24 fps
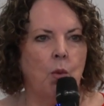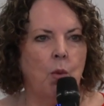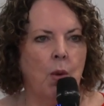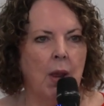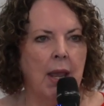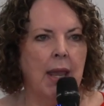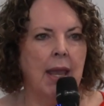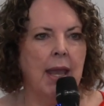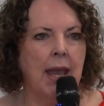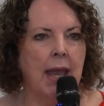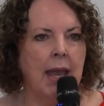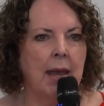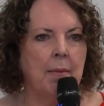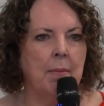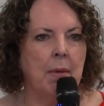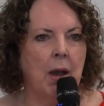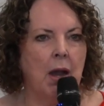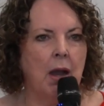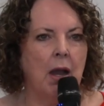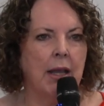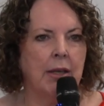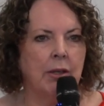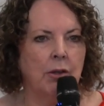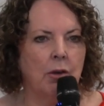where am
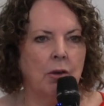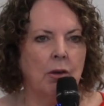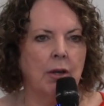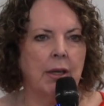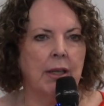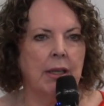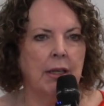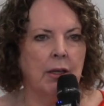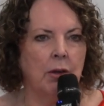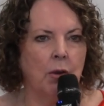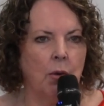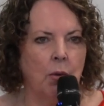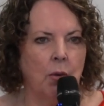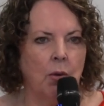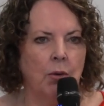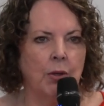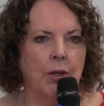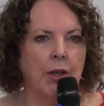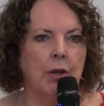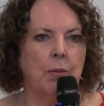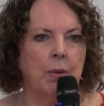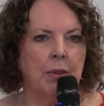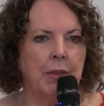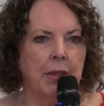I not in
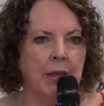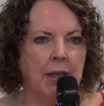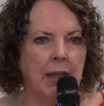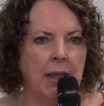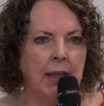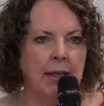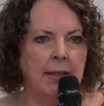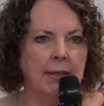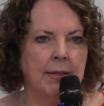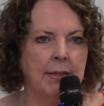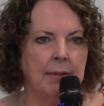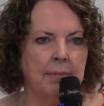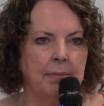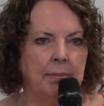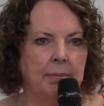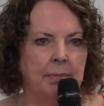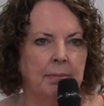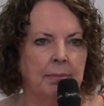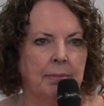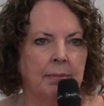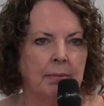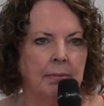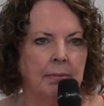order with the kingdom?